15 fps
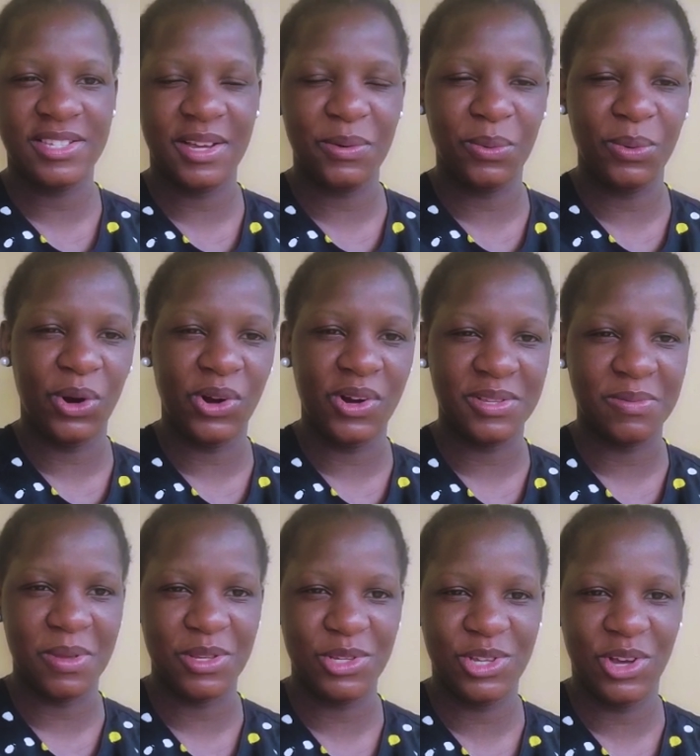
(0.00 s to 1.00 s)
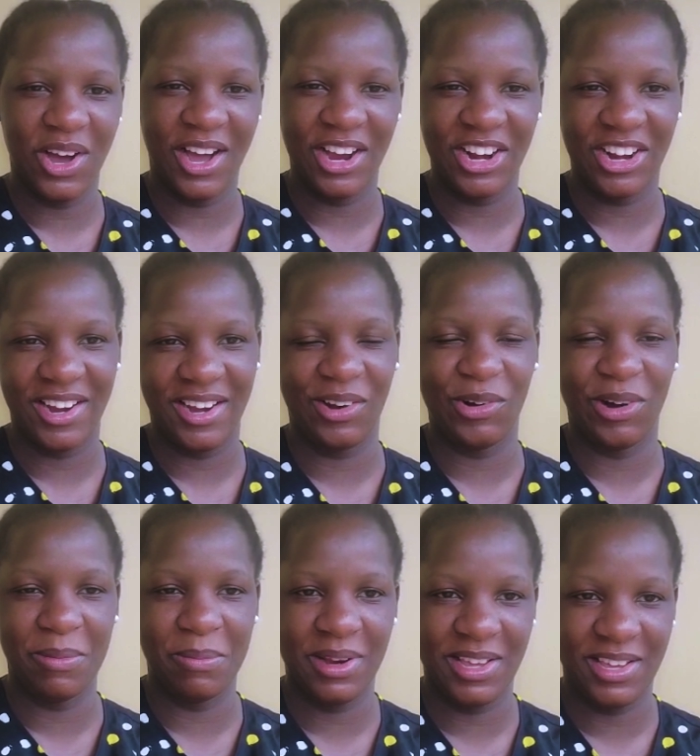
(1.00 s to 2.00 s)
and I've always be so angry and
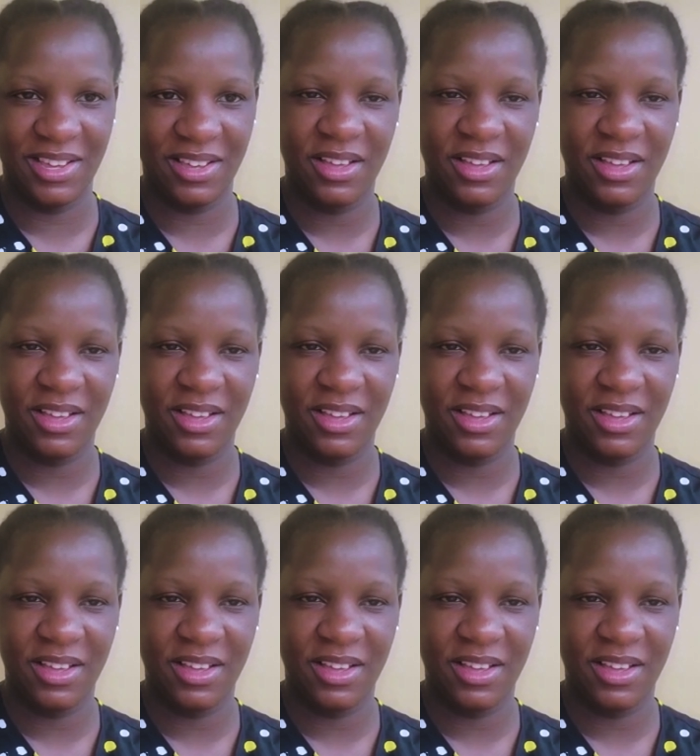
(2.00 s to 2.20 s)
grumbling.